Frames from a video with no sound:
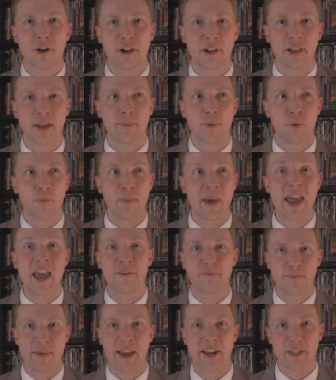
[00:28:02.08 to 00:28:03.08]
Columbo may
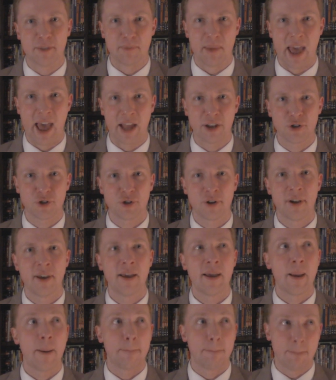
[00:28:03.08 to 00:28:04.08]
have met his match.
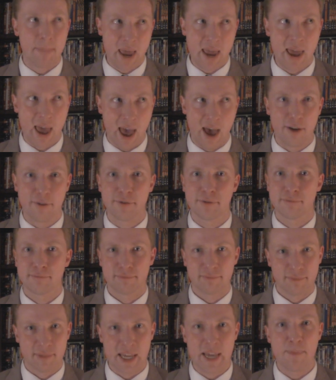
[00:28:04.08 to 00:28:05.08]
May have.
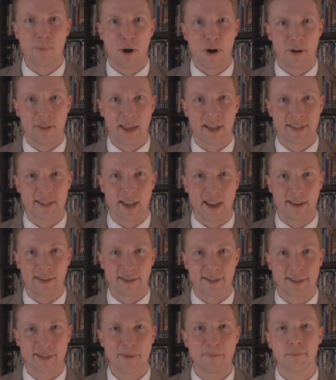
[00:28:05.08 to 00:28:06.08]
Key part of that
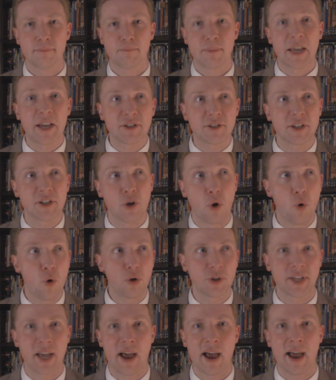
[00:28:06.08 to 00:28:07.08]
sentence. Because this
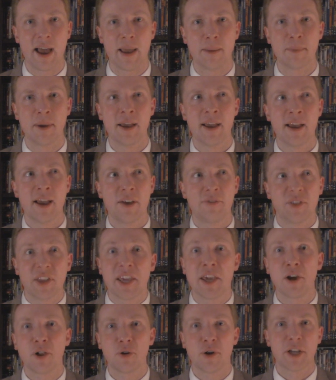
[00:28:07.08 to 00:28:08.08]
whole time, the
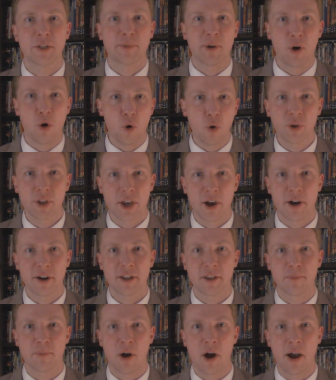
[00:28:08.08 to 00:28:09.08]
killer has been holding onto
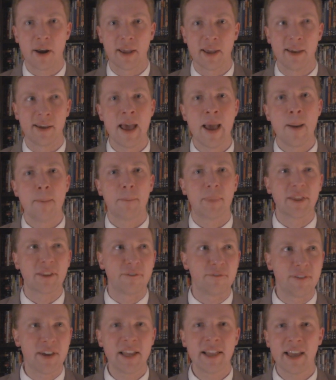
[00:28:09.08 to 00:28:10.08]
the body, but the
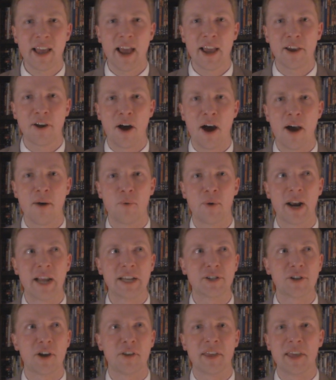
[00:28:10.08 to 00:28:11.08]
feeling I got when I
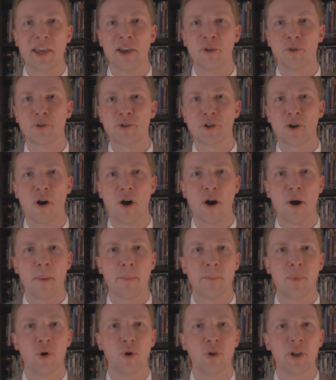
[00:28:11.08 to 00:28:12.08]
saw the killer's car
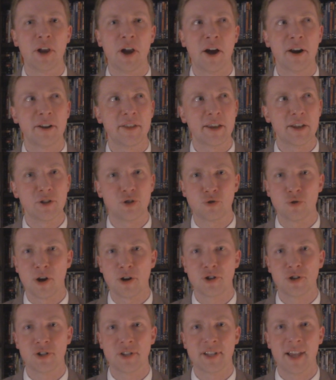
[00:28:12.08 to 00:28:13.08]
pulling onto the
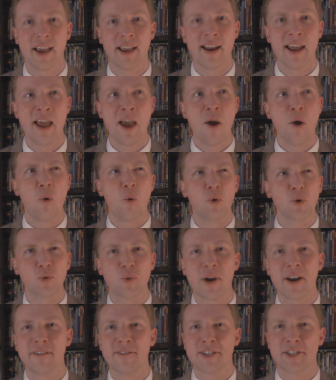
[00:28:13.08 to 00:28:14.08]
construction site was
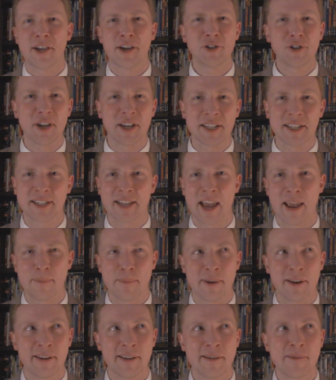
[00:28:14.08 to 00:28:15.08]
one of such
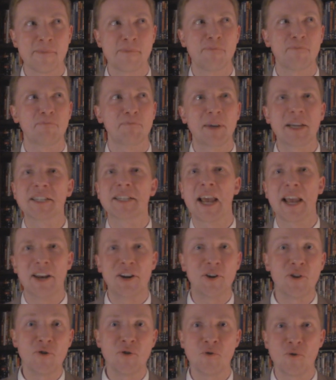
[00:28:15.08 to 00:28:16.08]
excitement because I
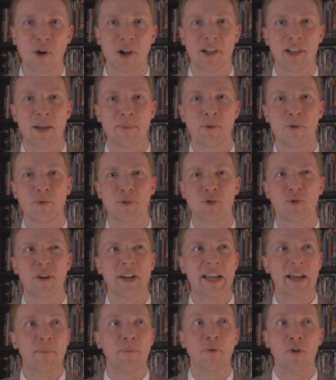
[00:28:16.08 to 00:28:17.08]
knew Columbo was going
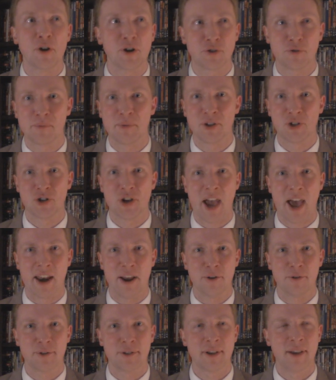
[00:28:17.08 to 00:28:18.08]
to emerge from the
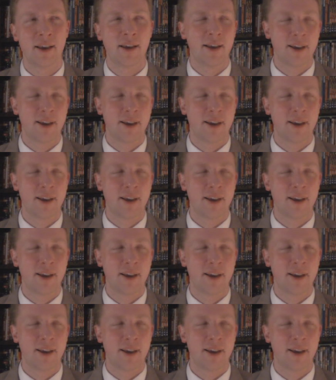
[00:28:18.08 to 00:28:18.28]
shadows.